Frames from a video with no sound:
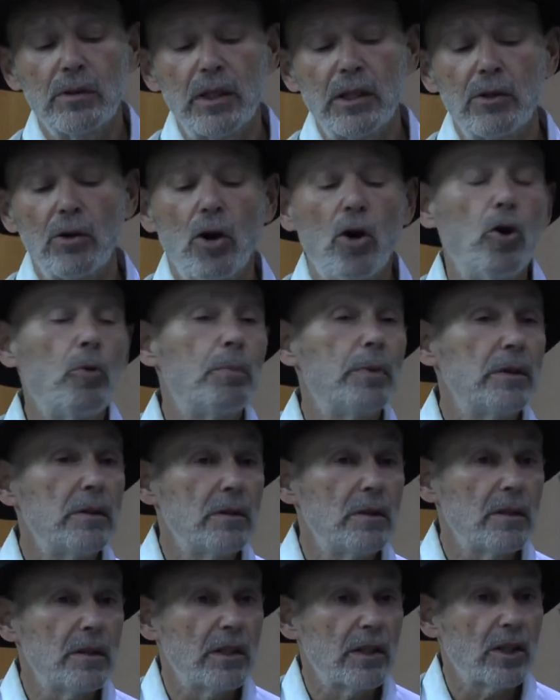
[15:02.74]
that are
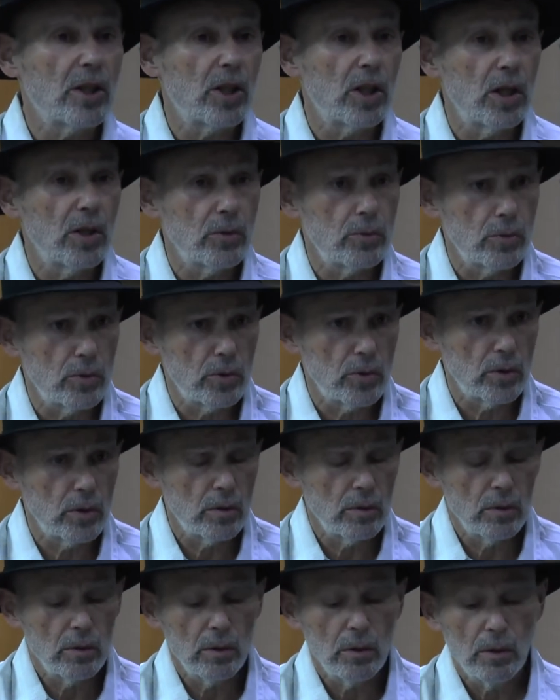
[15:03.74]
opened and closed.
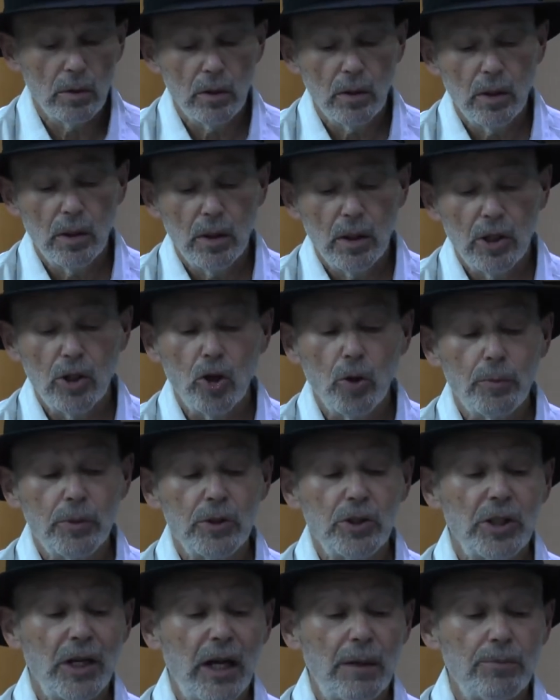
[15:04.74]
An
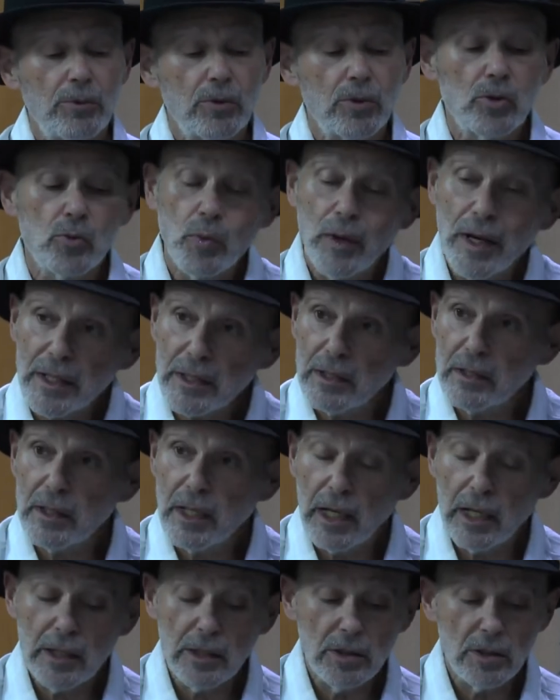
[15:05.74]
open chapter is
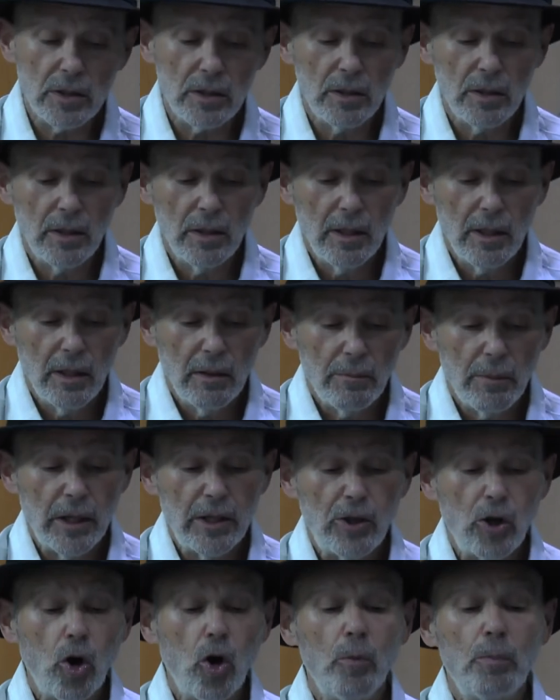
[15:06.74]
recognized by
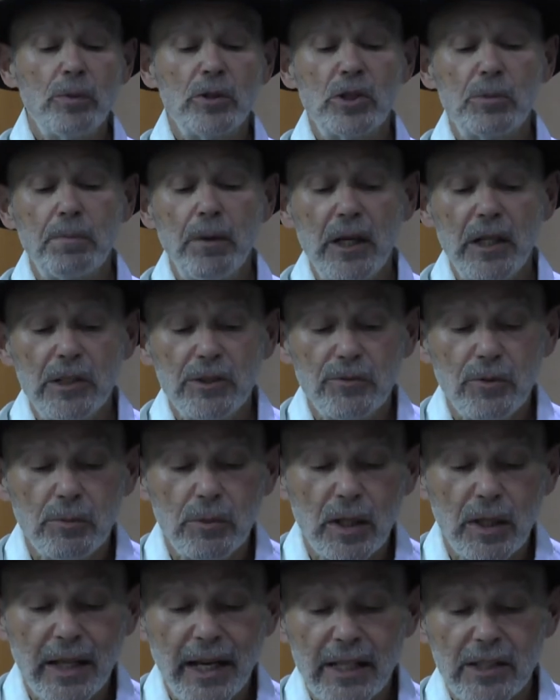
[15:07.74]
an open space from
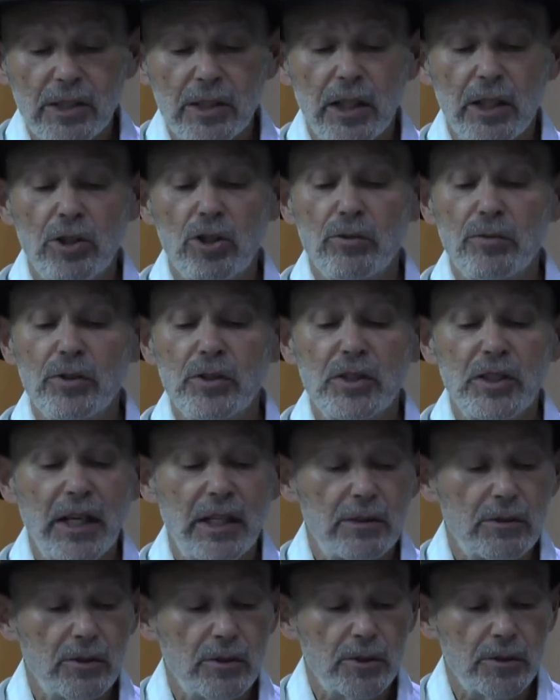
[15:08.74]
the last letter of a
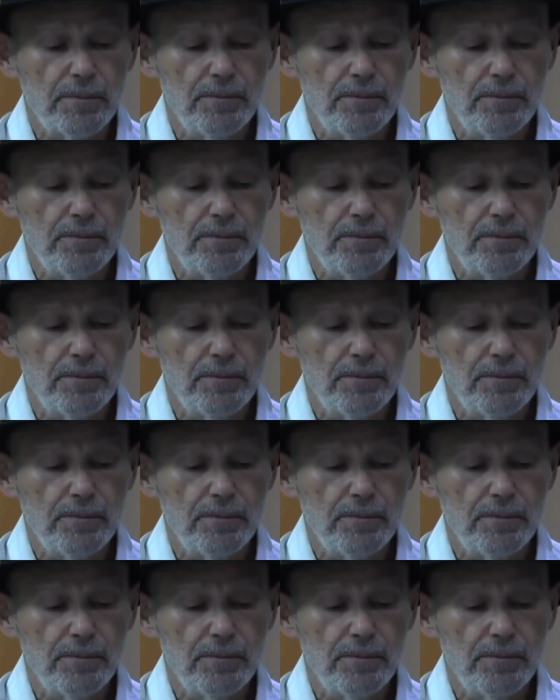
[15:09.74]
sentence